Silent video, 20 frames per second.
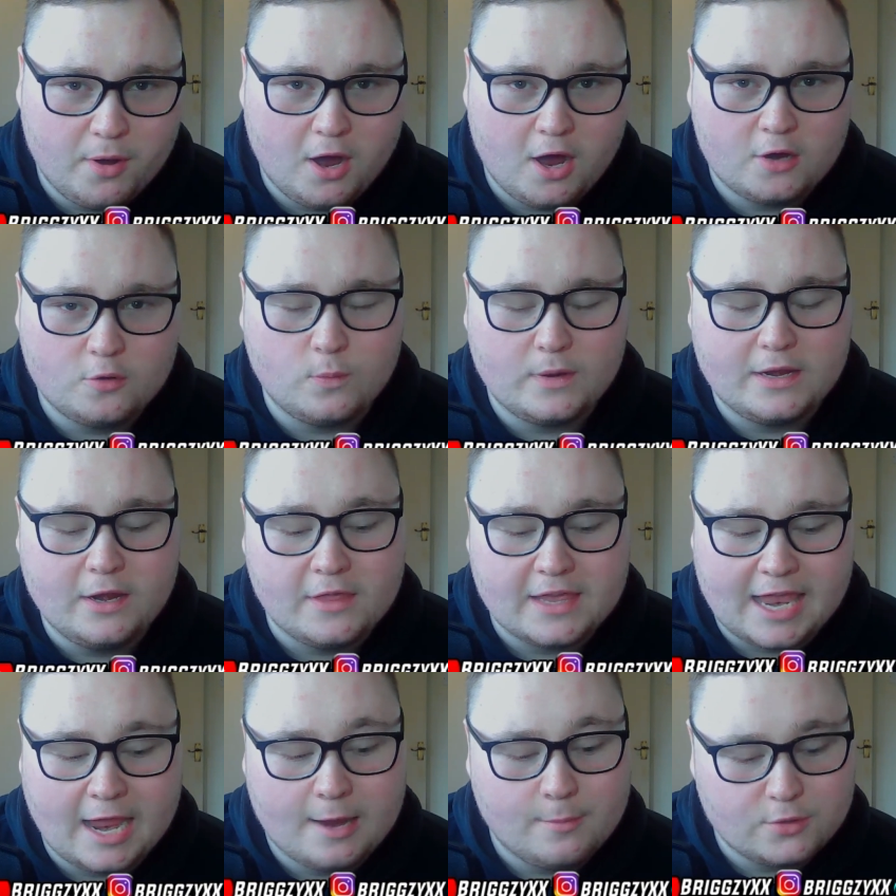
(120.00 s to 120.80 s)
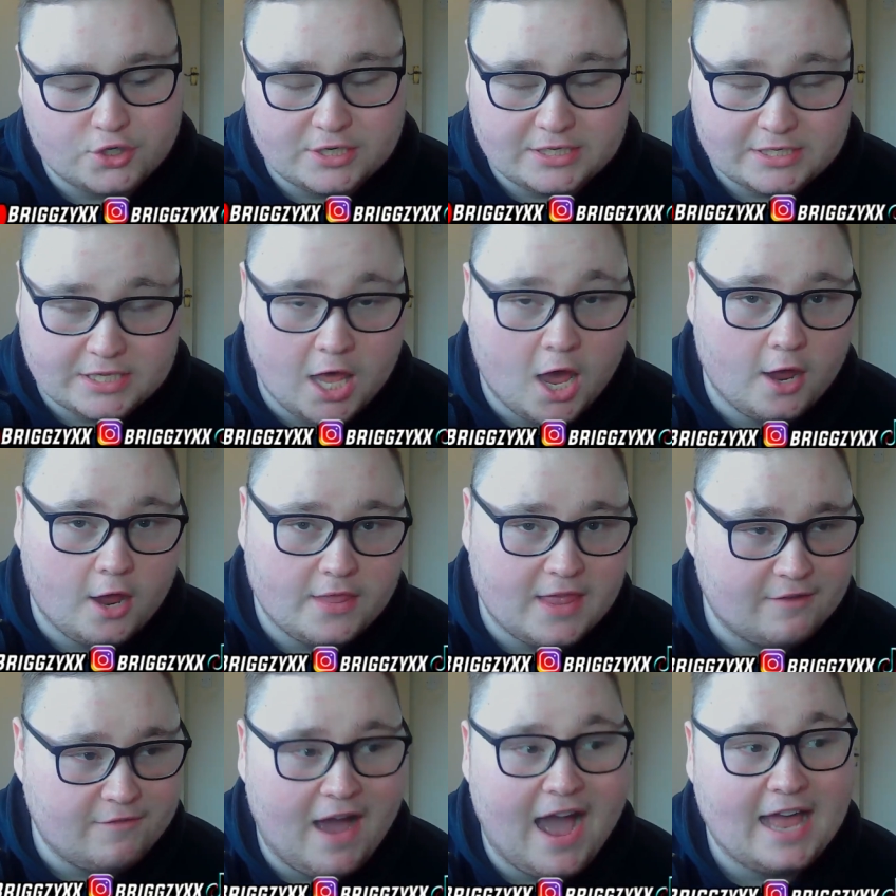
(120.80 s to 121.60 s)
on. We know the chemistry's there.
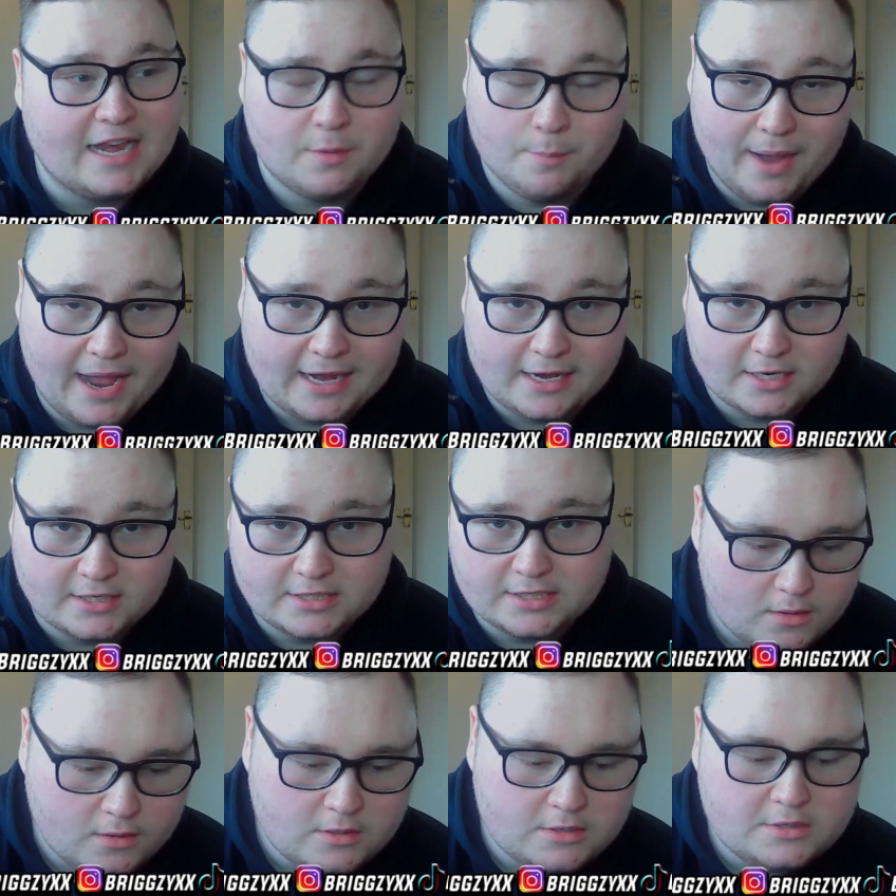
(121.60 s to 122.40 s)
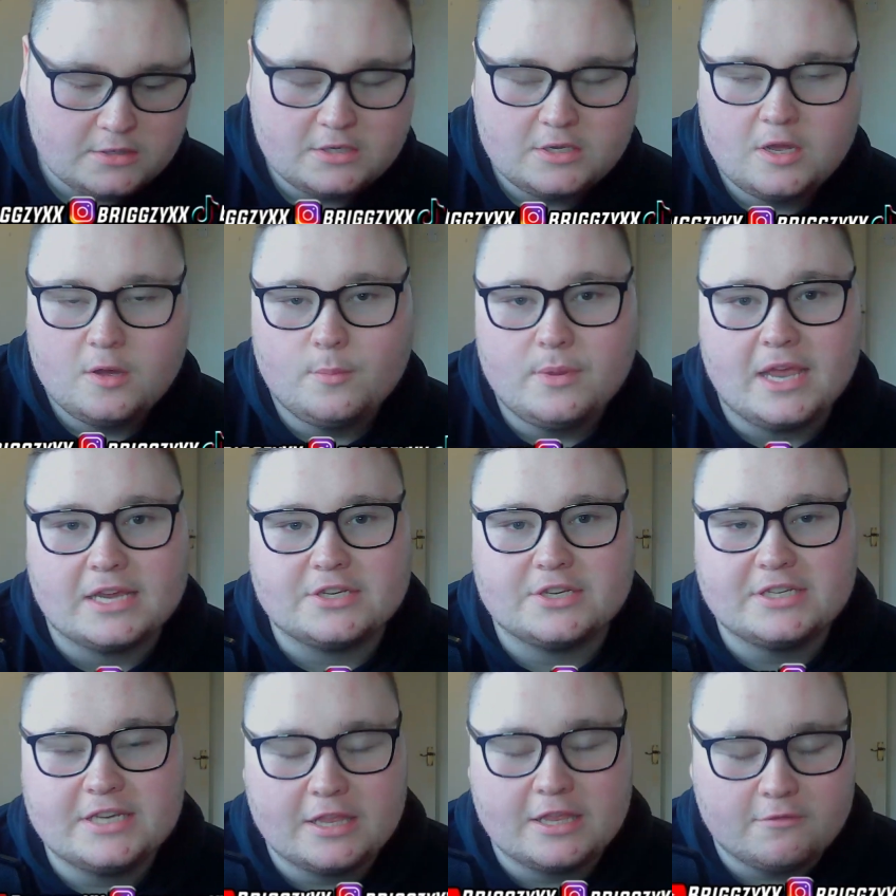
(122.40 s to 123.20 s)
They've had bangers. But yeah, so
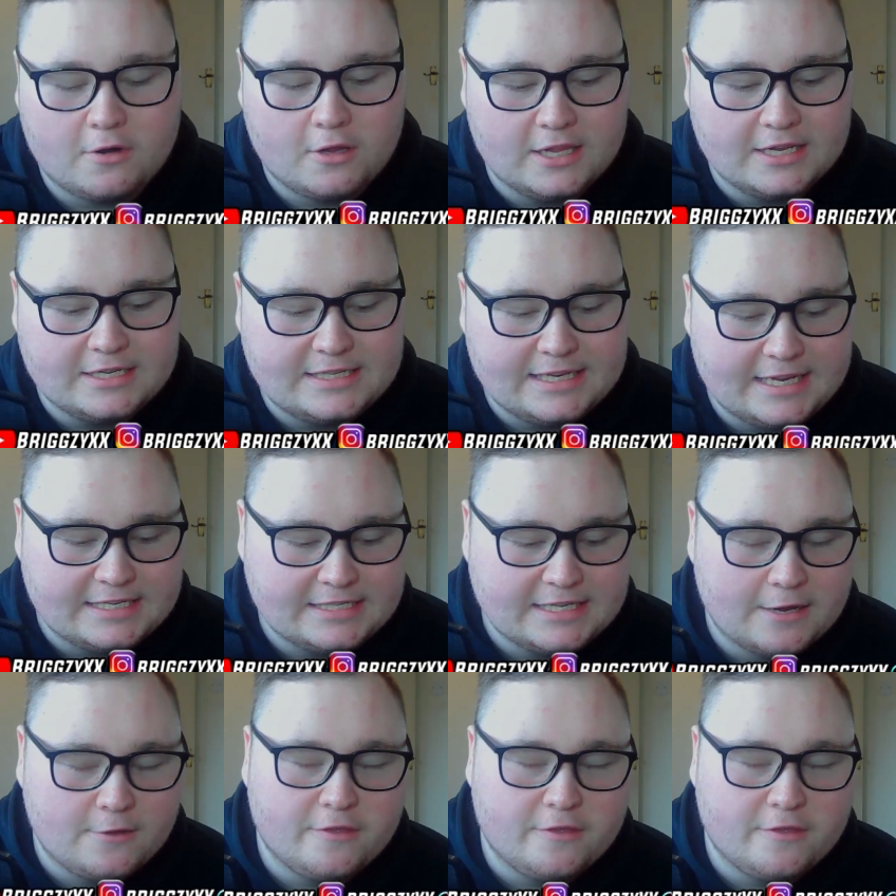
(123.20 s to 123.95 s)
Seth Rollins is now the